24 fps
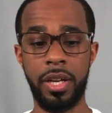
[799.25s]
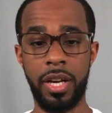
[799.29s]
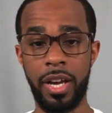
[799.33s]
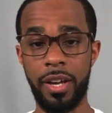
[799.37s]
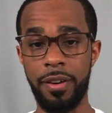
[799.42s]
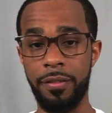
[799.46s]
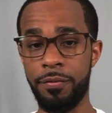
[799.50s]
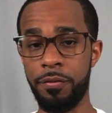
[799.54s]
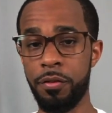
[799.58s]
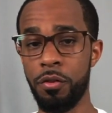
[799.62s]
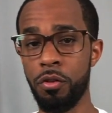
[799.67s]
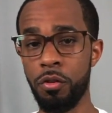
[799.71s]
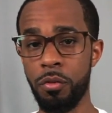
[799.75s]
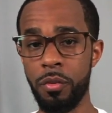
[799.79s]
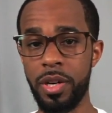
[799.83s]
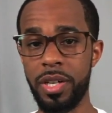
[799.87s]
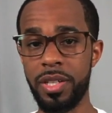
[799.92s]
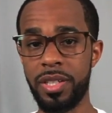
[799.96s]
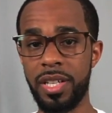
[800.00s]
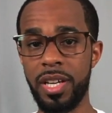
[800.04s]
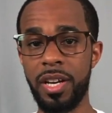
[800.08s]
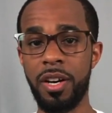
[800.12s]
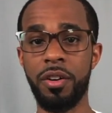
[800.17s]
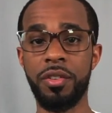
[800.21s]
At full
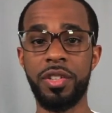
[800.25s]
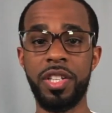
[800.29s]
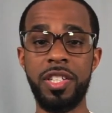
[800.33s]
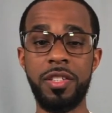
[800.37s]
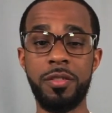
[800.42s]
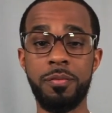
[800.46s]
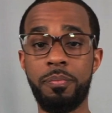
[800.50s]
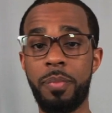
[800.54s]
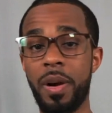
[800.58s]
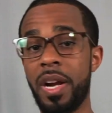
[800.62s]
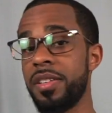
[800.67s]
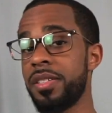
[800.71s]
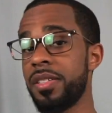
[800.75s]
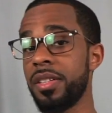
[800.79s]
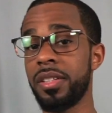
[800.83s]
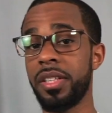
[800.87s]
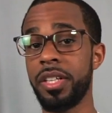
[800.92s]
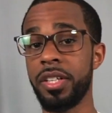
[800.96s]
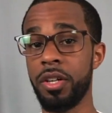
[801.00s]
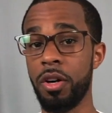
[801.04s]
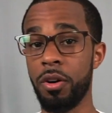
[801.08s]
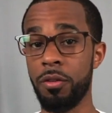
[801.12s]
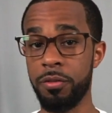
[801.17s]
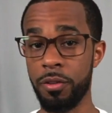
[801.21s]
retail, these
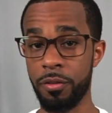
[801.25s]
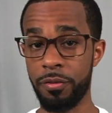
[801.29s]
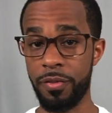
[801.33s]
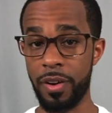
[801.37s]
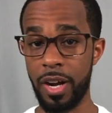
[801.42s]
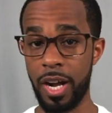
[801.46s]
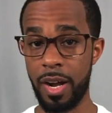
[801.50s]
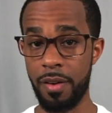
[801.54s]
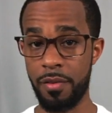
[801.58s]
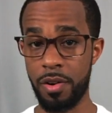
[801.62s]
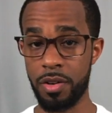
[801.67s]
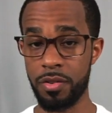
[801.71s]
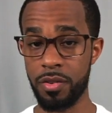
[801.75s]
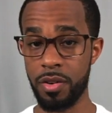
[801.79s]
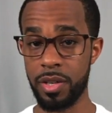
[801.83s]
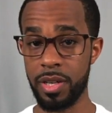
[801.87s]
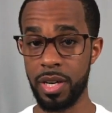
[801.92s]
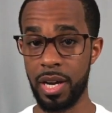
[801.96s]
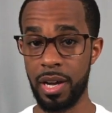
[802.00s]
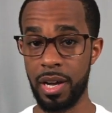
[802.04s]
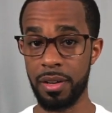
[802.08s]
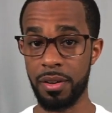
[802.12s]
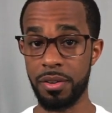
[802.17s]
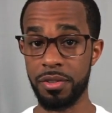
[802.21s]
basically go for
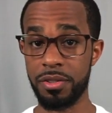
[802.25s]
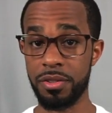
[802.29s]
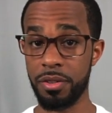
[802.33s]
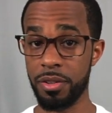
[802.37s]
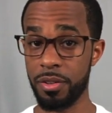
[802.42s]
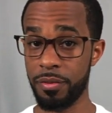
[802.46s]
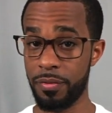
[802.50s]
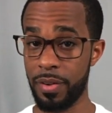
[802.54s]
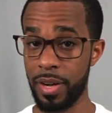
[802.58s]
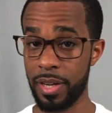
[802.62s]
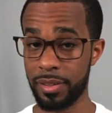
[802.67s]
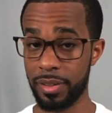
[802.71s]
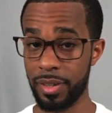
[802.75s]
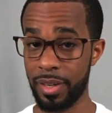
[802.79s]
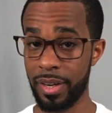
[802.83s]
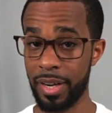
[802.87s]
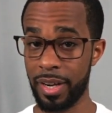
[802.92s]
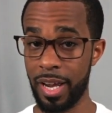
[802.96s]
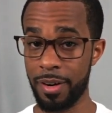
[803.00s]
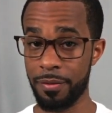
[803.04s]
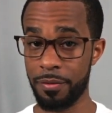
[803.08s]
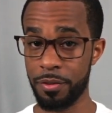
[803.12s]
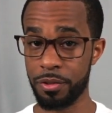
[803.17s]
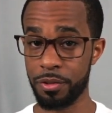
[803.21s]
$500, so the fact that I
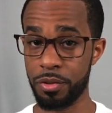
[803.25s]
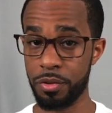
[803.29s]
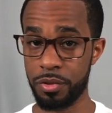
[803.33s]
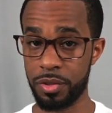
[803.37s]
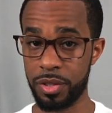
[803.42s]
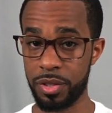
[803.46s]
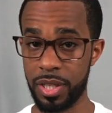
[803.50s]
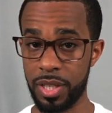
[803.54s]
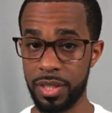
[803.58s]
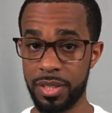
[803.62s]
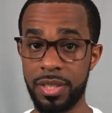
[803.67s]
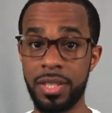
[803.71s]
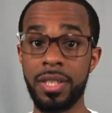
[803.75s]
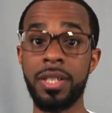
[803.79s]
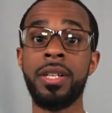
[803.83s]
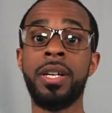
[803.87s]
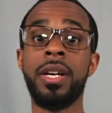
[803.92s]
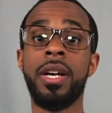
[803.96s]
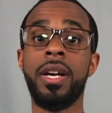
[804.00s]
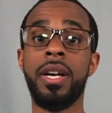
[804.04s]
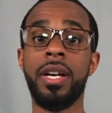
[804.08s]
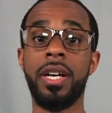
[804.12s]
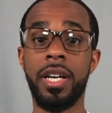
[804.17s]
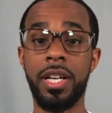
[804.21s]
got it for 260
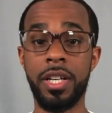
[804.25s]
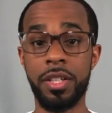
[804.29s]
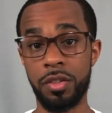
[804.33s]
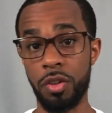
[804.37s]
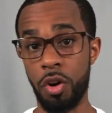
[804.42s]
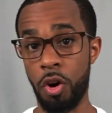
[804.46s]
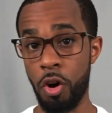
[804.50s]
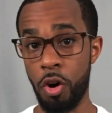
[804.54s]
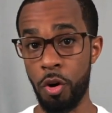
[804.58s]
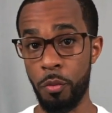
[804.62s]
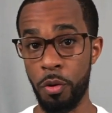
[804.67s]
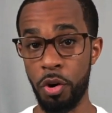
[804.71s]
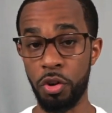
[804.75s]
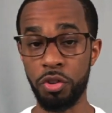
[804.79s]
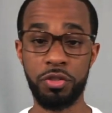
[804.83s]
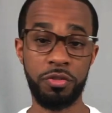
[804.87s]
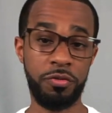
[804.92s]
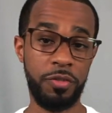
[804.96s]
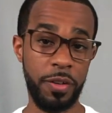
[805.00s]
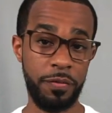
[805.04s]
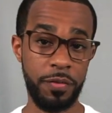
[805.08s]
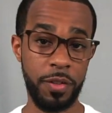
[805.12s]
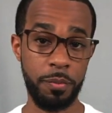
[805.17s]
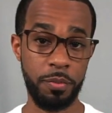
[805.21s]
is almost
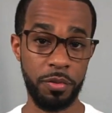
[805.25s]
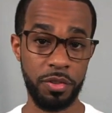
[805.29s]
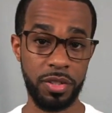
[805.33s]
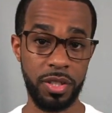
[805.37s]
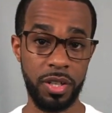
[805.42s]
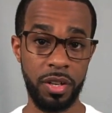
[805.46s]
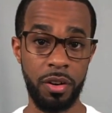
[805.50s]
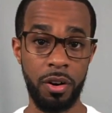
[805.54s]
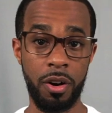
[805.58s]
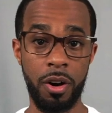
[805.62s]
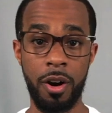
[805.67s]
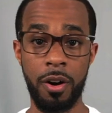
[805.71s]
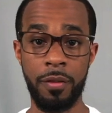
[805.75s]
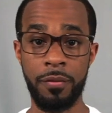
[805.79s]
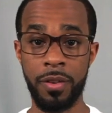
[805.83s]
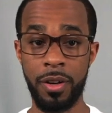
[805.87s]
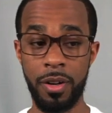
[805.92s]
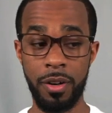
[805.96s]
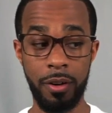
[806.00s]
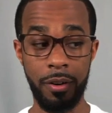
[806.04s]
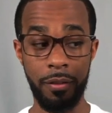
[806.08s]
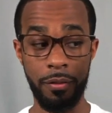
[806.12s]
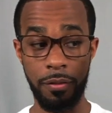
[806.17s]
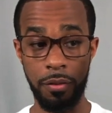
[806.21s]
50% off
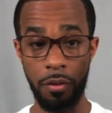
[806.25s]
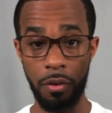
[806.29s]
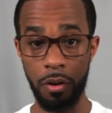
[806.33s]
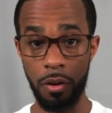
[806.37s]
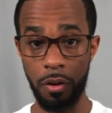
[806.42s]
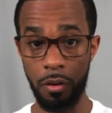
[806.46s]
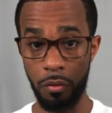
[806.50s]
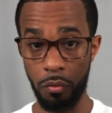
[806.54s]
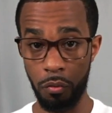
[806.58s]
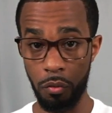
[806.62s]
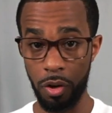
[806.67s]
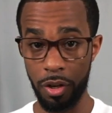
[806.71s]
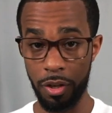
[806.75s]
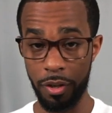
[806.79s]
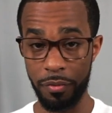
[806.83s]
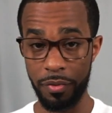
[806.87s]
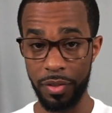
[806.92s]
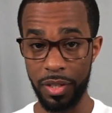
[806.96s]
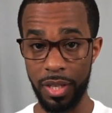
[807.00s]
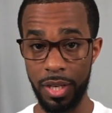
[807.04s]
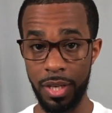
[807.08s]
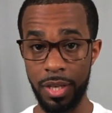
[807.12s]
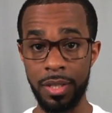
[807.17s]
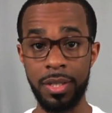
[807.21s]
for one of
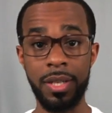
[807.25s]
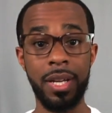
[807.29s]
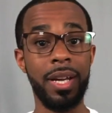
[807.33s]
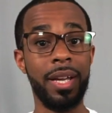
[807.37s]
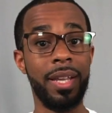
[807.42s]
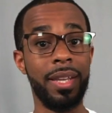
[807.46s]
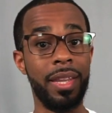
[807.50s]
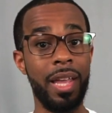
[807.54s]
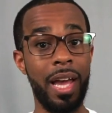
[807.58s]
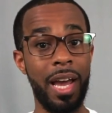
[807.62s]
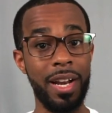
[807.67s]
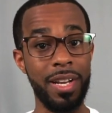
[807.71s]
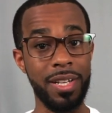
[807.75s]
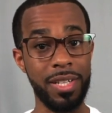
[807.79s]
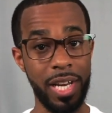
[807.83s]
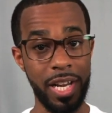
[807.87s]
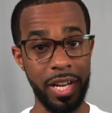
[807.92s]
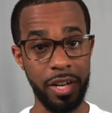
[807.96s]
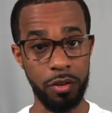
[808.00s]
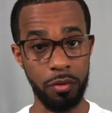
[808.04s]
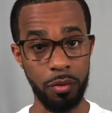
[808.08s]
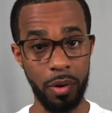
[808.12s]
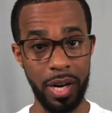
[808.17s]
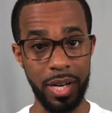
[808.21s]
these. That is a
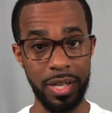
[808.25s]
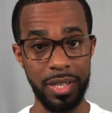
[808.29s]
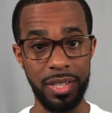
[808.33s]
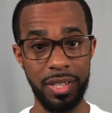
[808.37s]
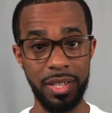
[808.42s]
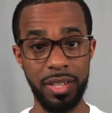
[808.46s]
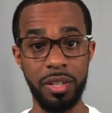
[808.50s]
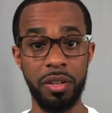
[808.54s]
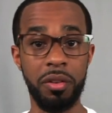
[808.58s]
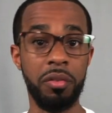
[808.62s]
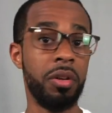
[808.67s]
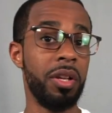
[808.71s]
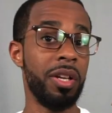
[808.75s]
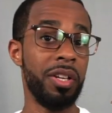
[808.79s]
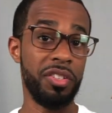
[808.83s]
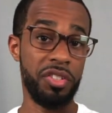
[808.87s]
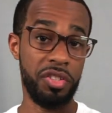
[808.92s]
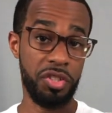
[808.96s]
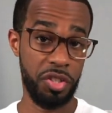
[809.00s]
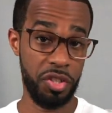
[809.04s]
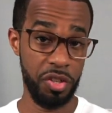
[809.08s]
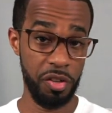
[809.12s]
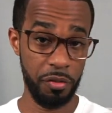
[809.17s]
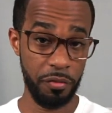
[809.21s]
great deal.
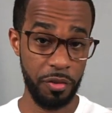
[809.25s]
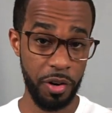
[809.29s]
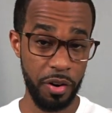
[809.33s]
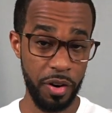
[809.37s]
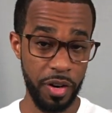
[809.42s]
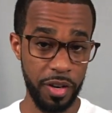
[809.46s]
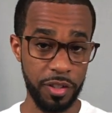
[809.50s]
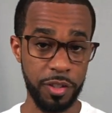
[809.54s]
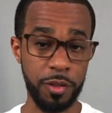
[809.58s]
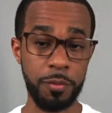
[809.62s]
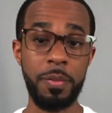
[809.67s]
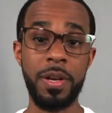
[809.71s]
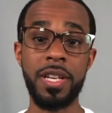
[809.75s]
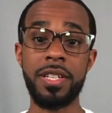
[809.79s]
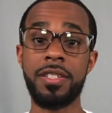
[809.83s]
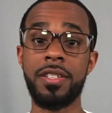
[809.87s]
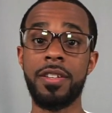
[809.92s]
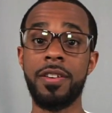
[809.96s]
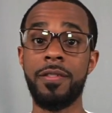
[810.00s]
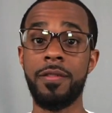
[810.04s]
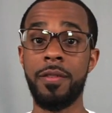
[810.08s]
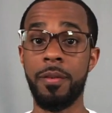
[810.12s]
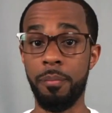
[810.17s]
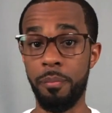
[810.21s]
Still very
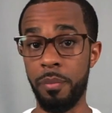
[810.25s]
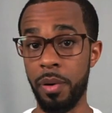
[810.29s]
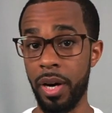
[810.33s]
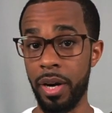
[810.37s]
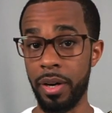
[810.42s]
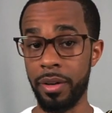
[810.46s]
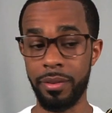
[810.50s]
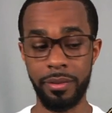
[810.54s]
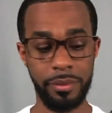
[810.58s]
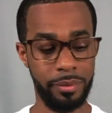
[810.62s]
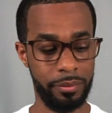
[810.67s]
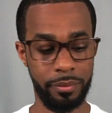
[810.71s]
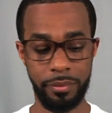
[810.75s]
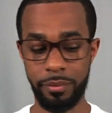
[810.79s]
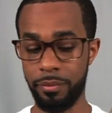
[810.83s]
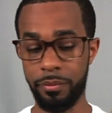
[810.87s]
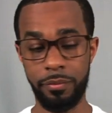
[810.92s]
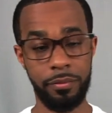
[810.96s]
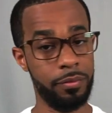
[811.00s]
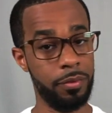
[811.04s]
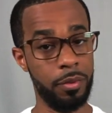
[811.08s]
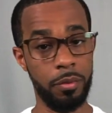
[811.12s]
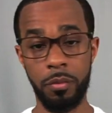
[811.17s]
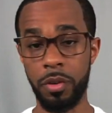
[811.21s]
expensive, but
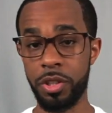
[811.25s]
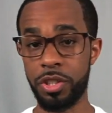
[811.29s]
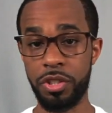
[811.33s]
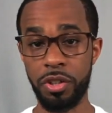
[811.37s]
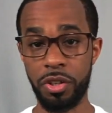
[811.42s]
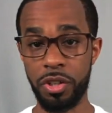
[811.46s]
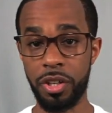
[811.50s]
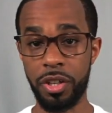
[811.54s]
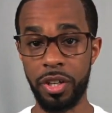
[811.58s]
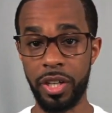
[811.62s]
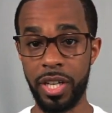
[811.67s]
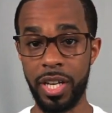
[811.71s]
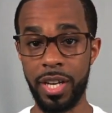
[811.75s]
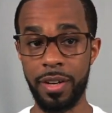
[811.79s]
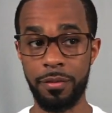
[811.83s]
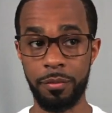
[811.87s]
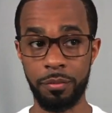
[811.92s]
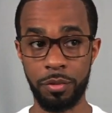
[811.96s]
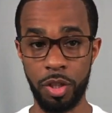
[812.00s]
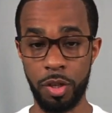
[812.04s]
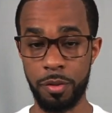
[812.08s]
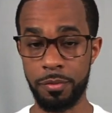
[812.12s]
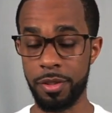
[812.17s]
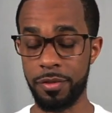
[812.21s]
from what you're gonna get in
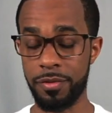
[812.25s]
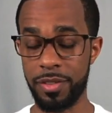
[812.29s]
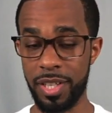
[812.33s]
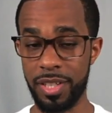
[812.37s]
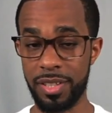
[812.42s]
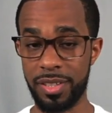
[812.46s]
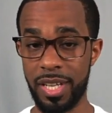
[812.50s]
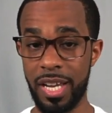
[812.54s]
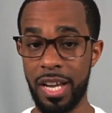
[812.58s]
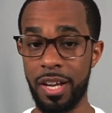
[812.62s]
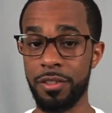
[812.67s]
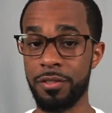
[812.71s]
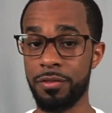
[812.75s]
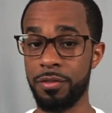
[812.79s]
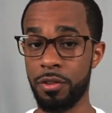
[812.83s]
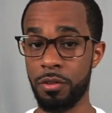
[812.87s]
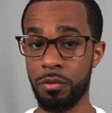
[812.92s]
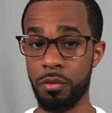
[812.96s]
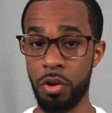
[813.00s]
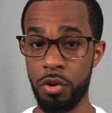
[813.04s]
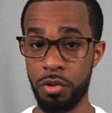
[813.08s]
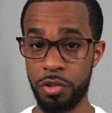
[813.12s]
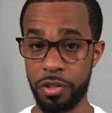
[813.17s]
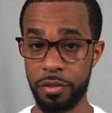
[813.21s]
terms of discounts for
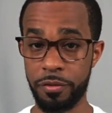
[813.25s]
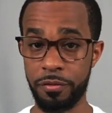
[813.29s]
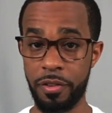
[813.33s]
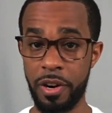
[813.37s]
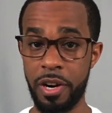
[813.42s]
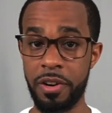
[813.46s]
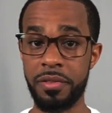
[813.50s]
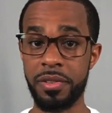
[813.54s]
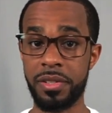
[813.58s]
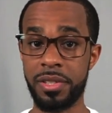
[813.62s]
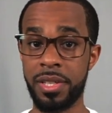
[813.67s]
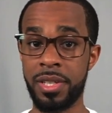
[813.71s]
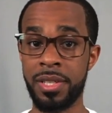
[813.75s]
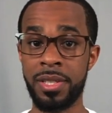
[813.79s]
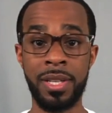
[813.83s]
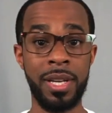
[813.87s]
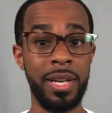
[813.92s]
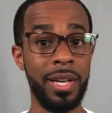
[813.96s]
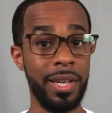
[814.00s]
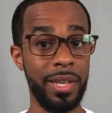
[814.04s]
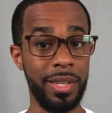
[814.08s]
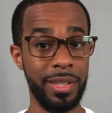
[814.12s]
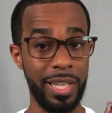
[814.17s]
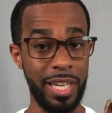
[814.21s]
Roja fragrances,
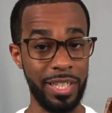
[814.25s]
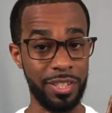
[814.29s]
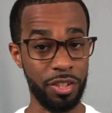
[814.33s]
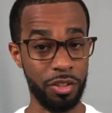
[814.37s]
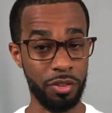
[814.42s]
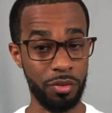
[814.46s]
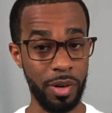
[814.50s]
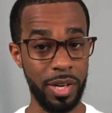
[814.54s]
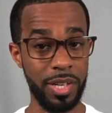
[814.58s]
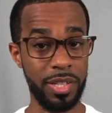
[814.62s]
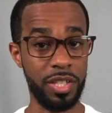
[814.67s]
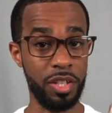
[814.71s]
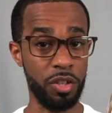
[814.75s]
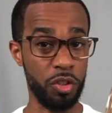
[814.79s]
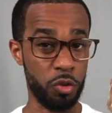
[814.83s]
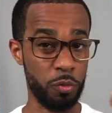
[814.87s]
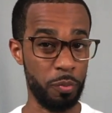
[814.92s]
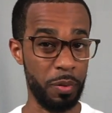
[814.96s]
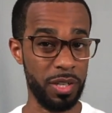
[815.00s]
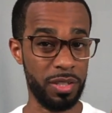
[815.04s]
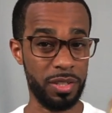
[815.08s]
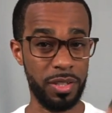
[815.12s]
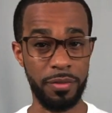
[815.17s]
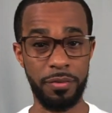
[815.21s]
that's a great deal,
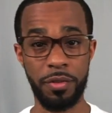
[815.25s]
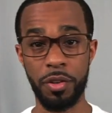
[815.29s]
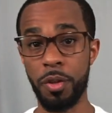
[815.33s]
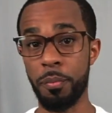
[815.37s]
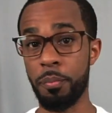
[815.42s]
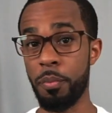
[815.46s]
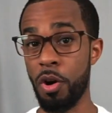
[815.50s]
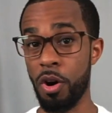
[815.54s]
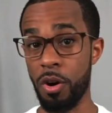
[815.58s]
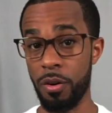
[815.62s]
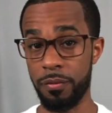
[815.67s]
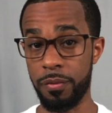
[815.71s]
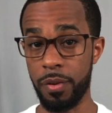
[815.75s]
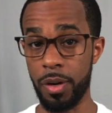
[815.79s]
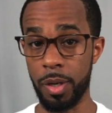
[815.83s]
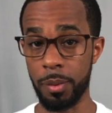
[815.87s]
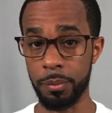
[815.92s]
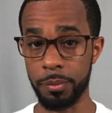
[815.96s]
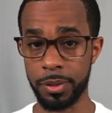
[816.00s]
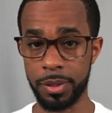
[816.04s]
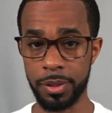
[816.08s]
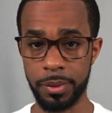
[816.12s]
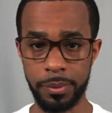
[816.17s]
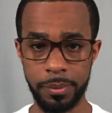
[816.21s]
especially for the
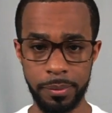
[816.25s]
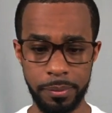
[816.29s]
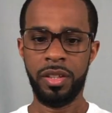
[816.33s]
parfums.